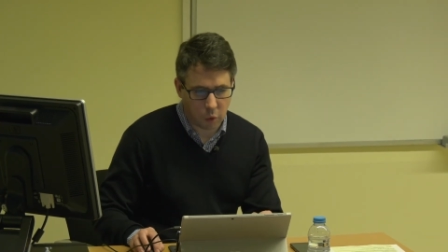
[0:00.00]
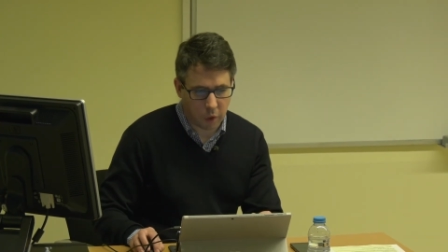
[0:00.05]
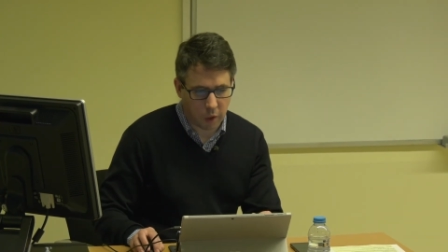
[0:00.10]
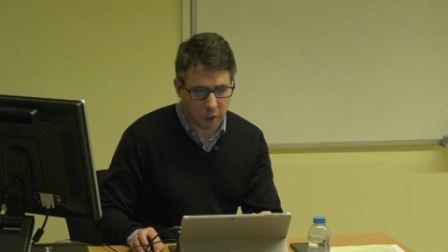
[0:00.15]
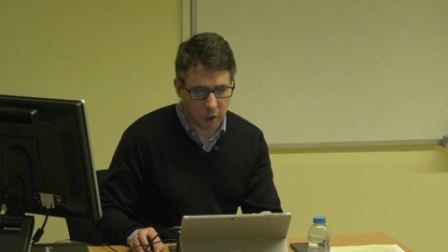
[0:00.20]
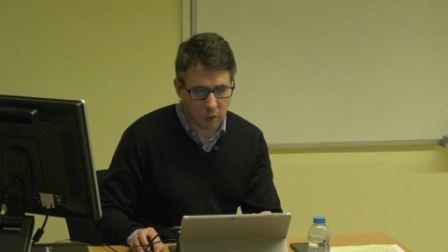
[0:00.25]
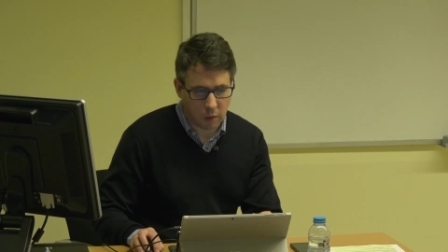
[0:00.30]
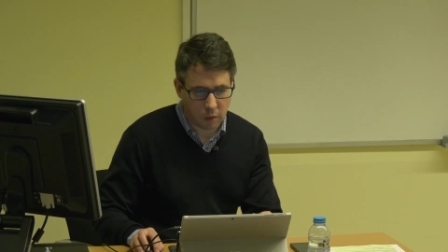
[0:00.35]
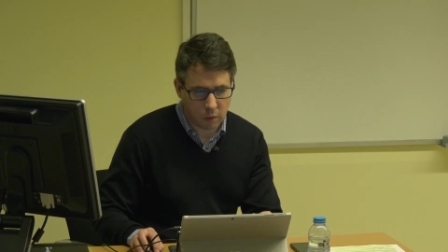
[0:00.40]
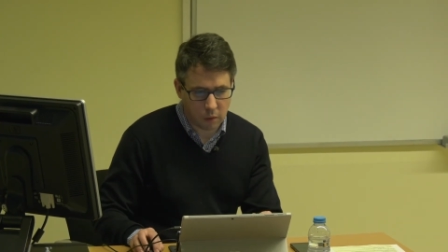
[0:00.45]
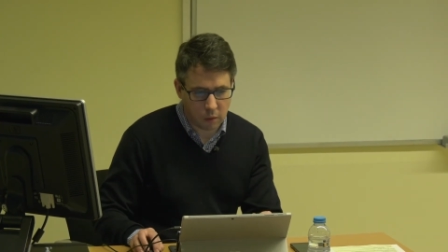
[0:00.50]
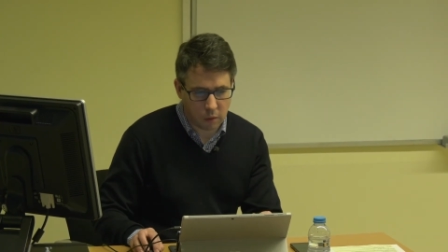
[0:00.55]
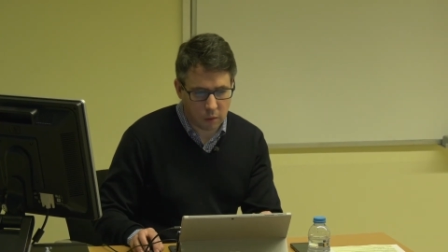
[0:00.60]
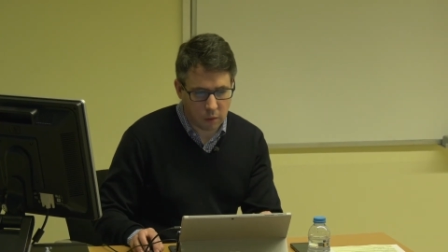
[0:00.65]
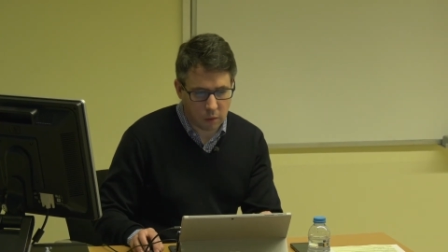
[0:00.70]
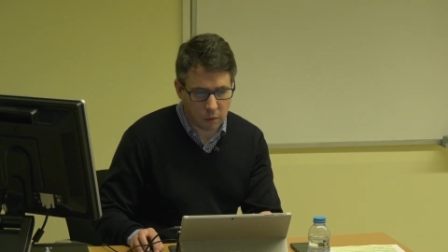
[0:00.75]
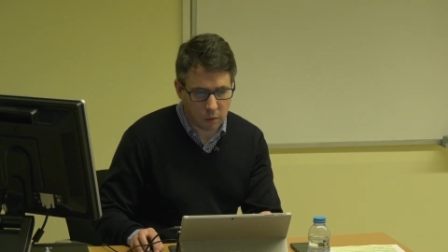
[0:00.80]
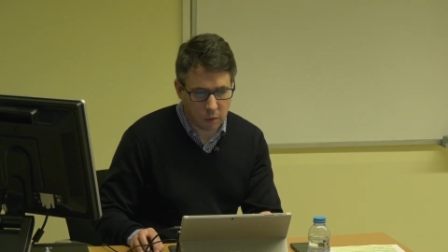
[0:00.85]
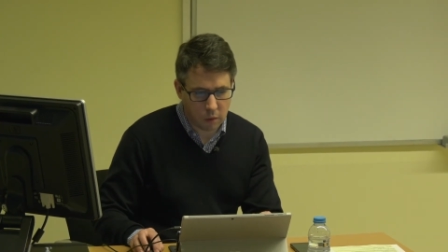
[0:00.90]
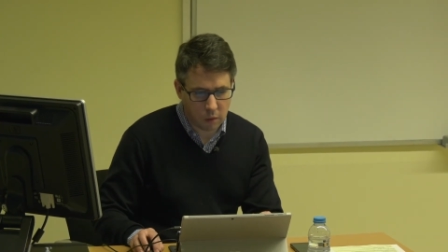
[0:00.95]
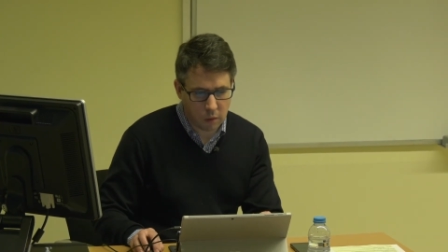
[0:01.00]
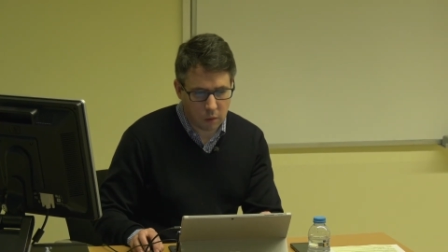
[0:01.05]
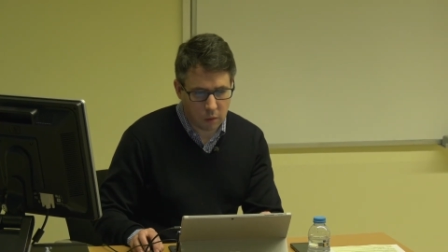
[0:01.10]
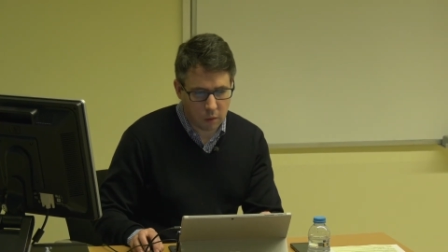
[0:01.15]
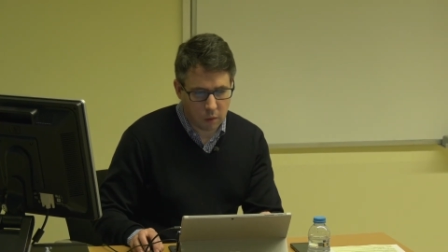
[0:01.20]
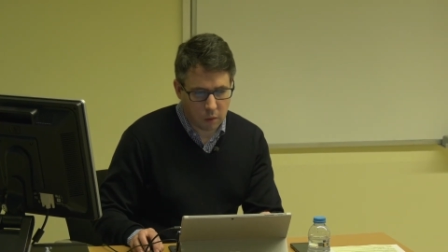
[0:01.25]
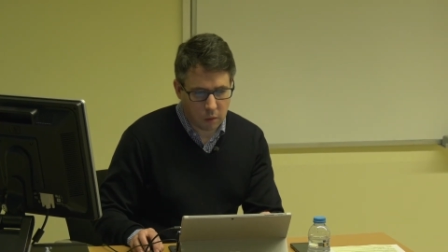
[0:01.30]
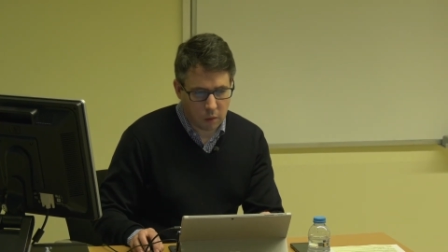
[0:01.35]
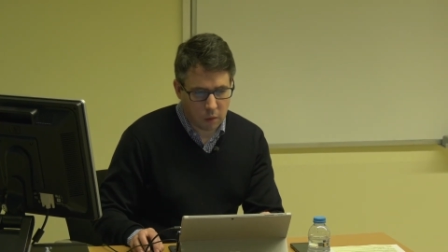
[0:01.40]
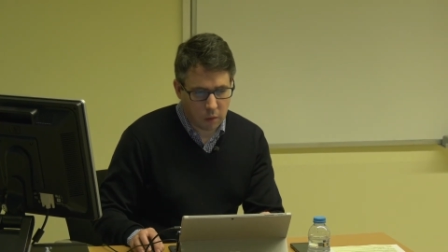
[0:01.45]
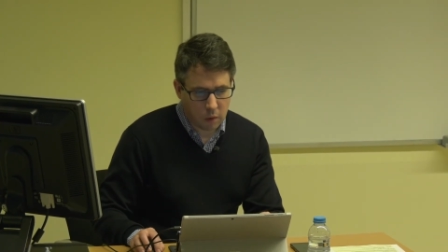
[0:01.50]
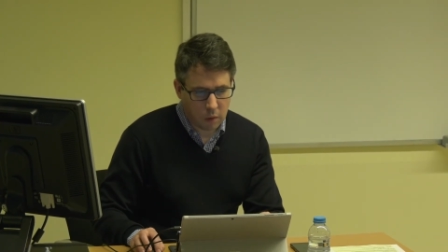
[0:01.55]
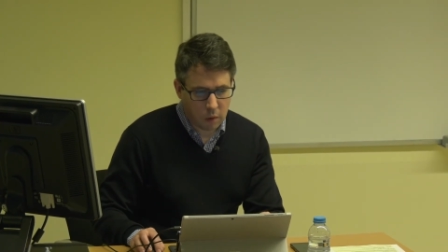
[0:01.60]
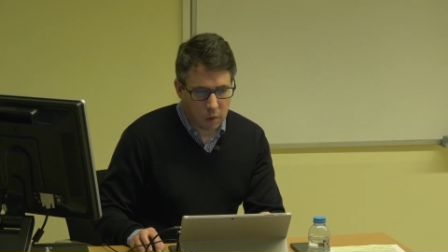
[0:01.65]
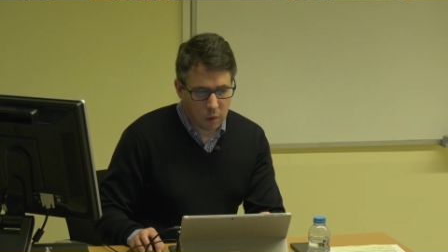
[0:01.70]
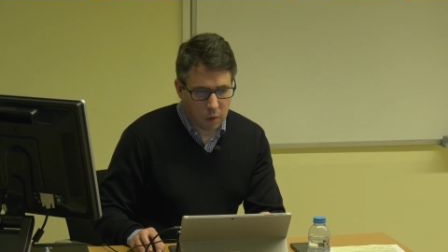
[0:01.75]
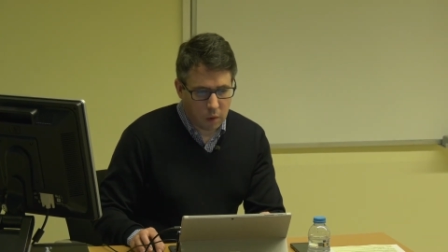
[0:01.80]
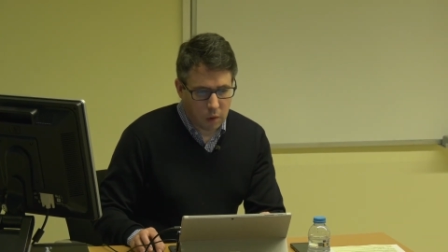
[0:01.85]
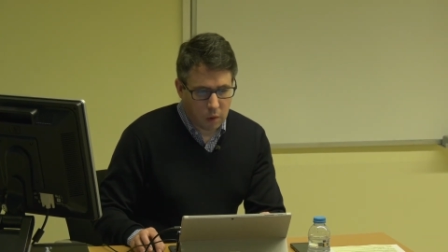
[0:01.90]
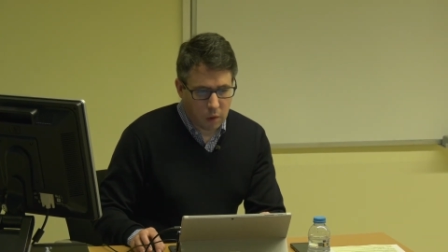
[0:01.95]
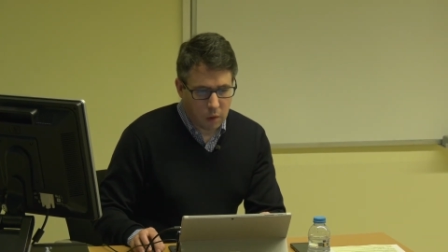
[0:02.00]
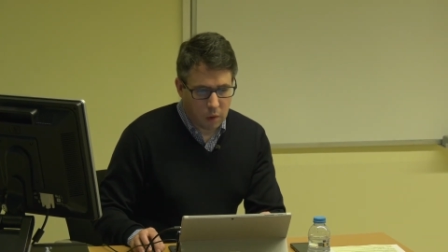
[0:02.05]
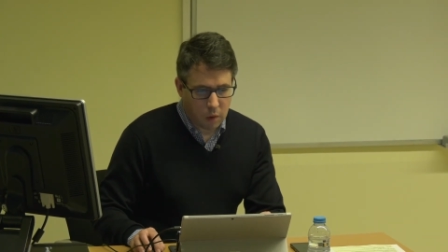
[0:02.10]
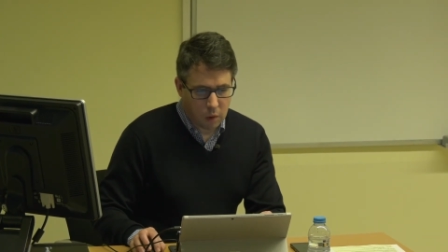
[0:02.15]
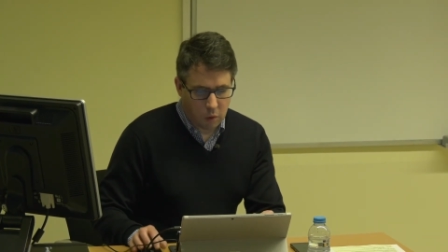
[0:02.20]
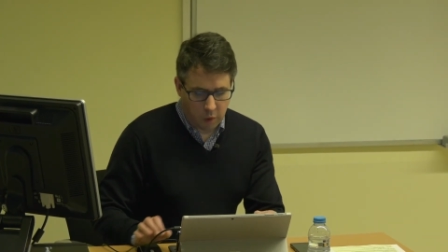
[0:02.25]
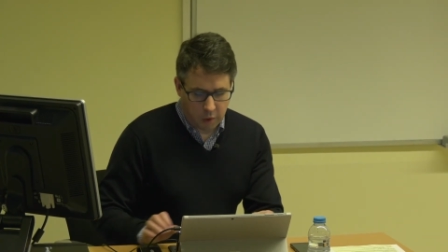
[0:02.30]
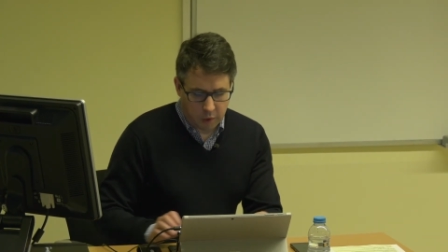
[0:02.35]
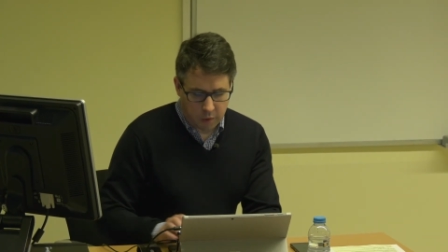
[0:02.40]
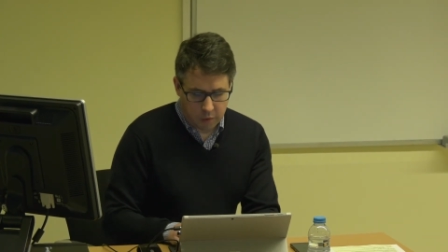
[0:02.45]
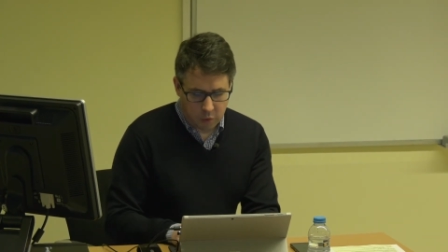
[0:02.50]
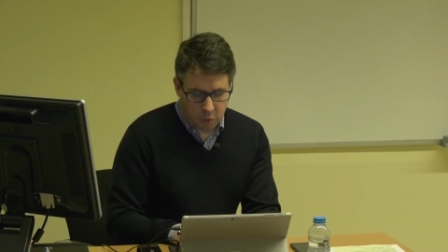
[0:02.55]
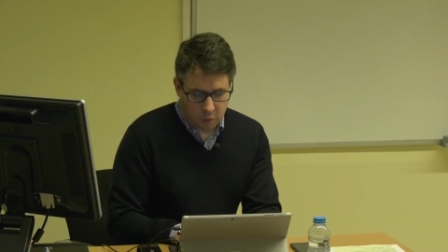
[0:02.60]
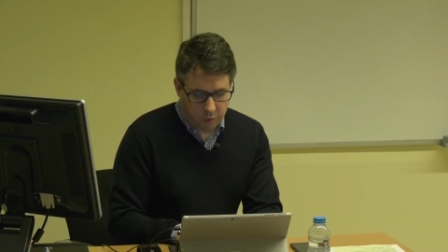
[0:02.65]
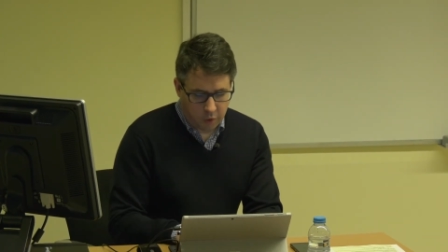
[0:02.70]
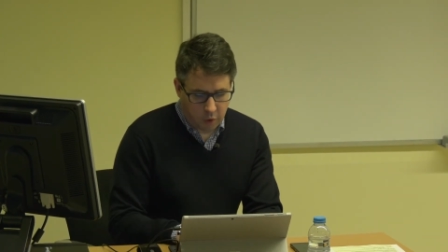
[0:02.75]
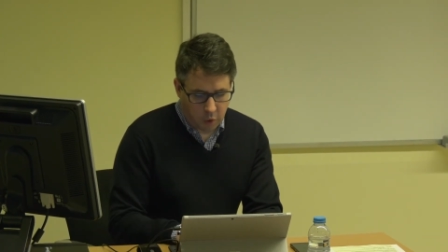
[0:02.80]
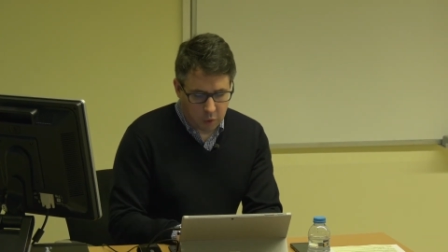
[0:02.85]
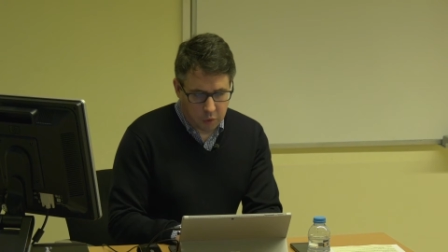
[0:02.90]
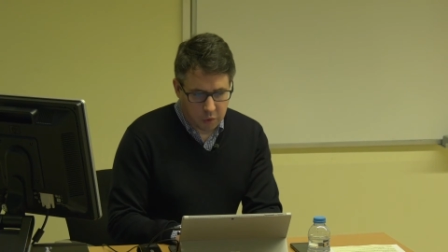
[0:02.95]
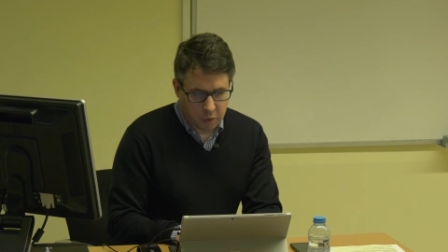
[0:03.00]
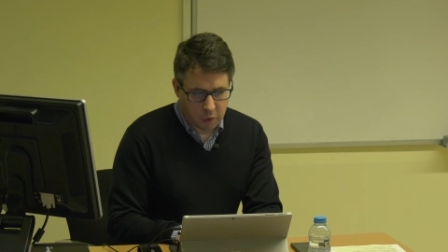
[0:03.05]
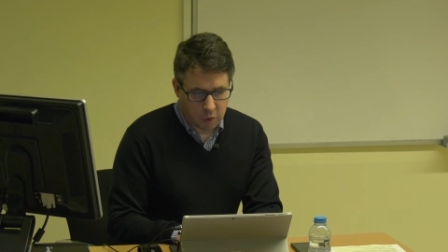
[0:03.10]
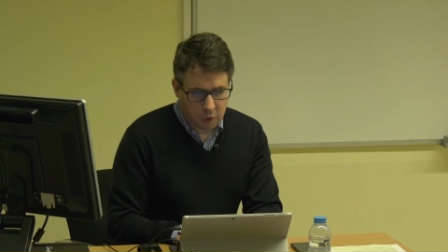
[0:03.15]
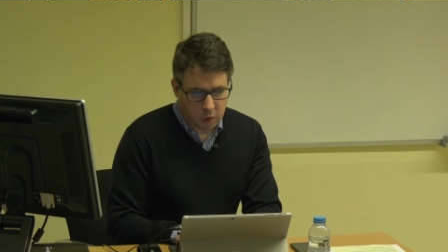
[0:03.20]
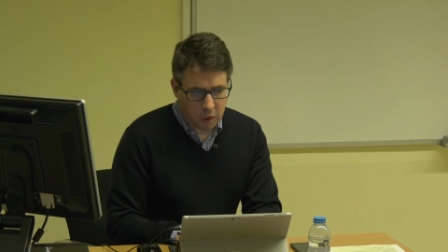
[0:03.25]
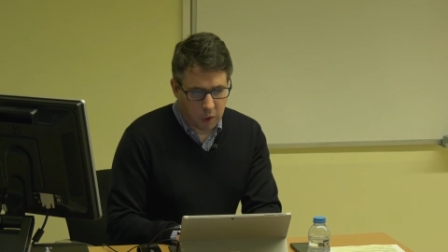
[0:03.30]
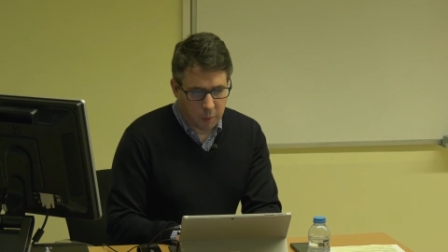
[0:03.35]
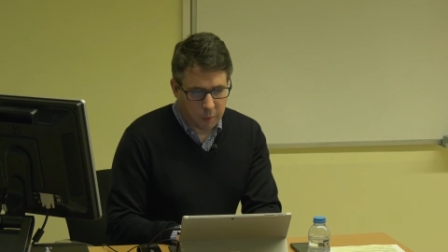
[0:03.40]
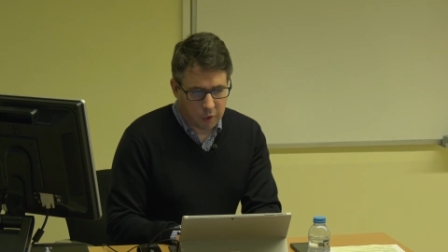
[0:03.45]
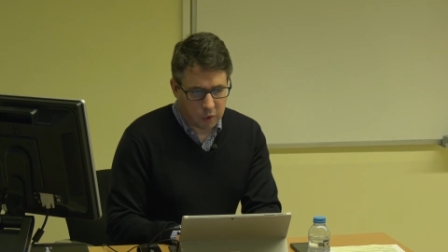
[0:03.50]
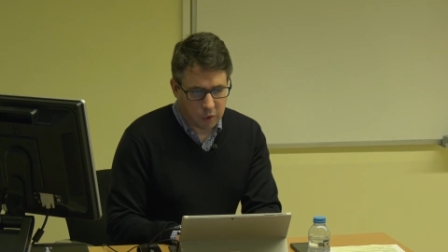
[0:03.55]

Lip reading: So, and you see, the problem gets even bigger.